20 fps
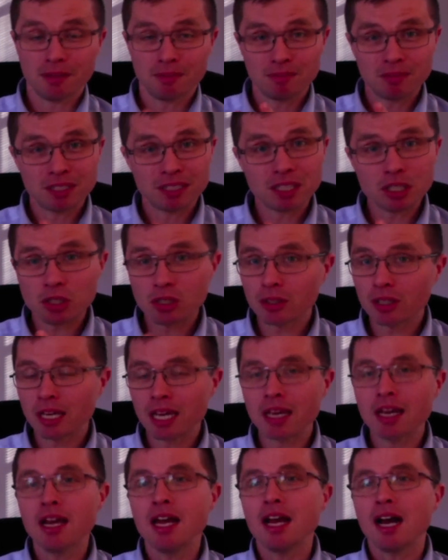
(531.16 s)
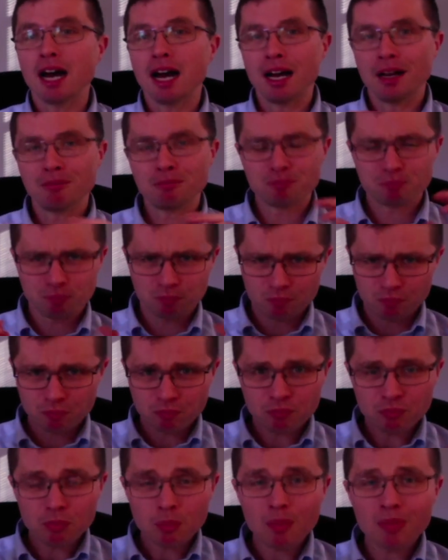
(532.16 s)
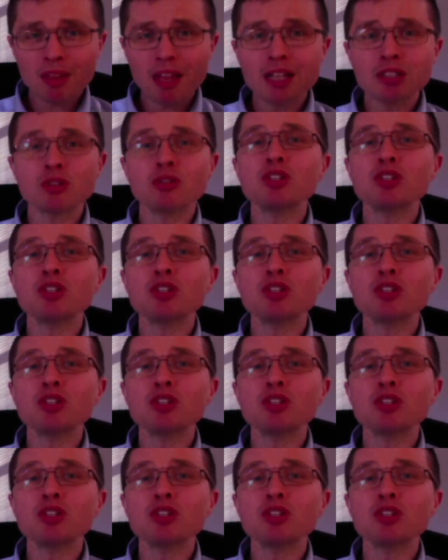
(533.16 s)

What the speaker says: Sicily. So